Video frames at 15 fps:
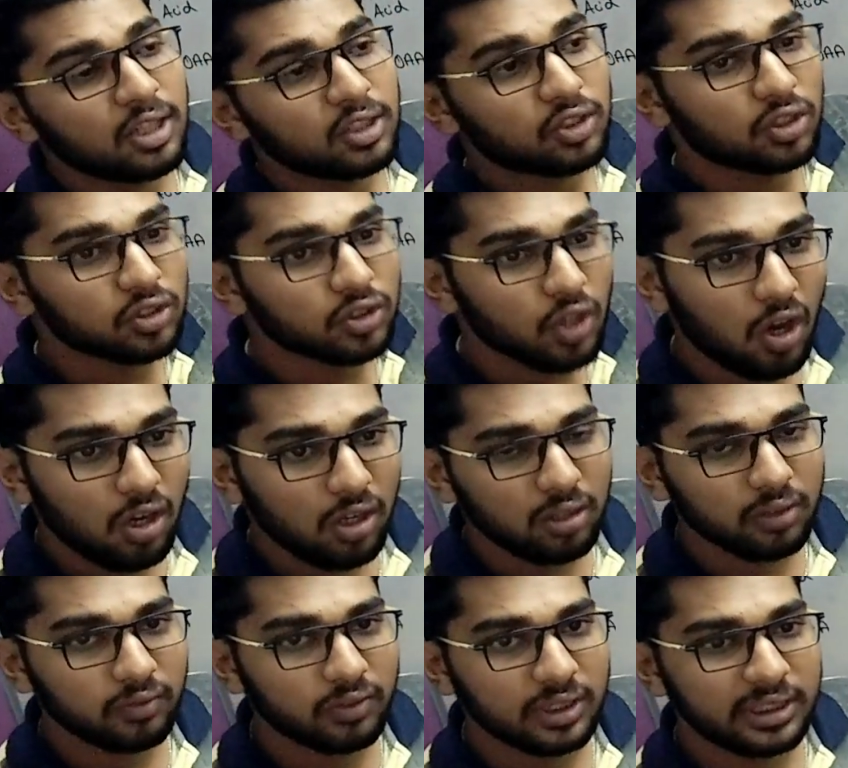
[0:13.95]
So salt
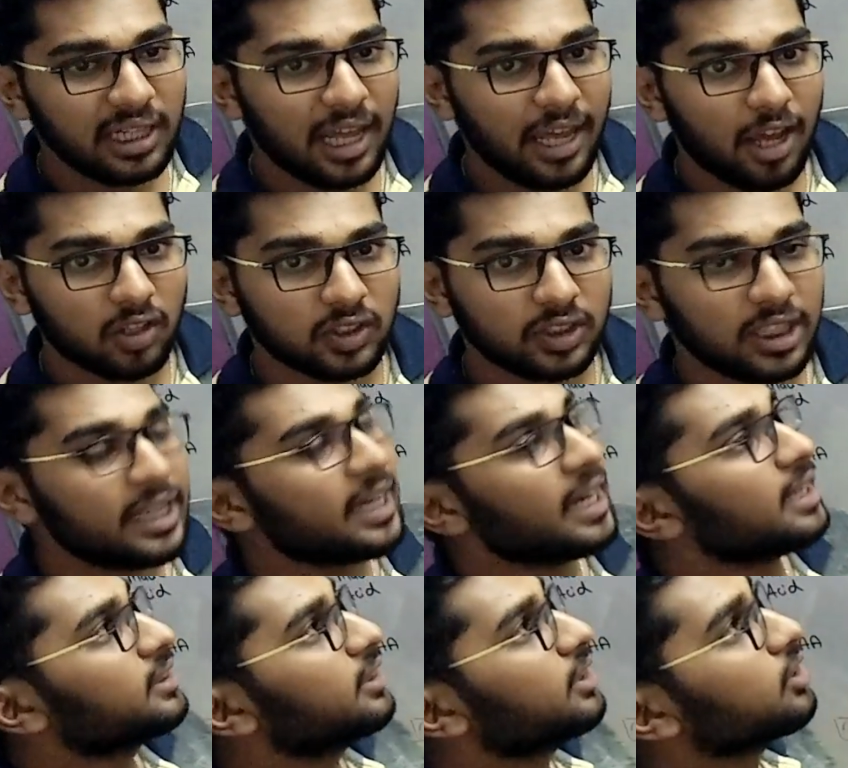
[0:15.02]
of this glyoxylic
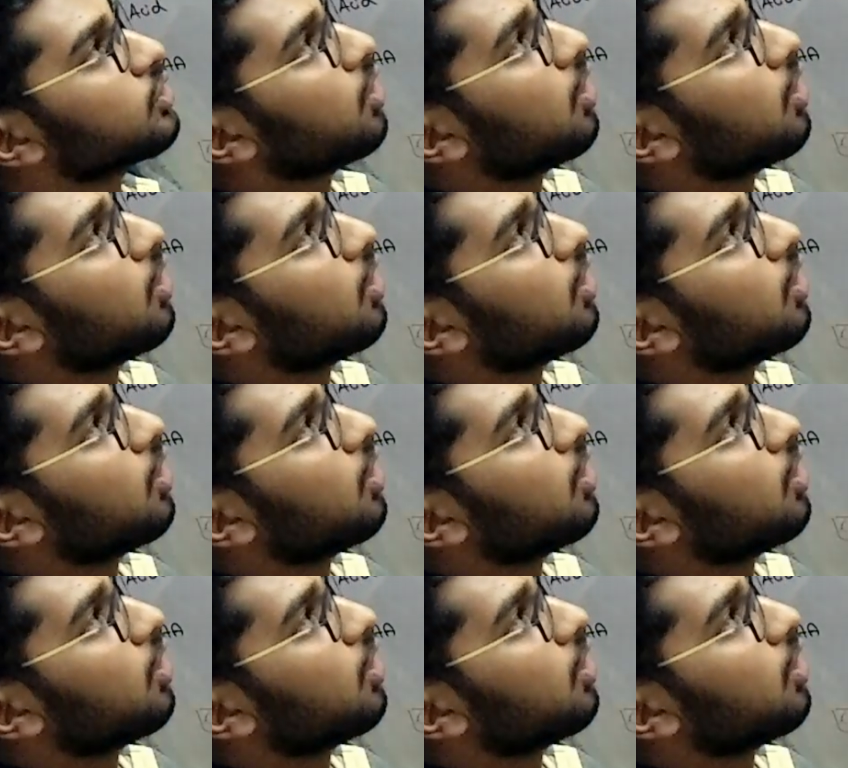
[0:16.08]
acid is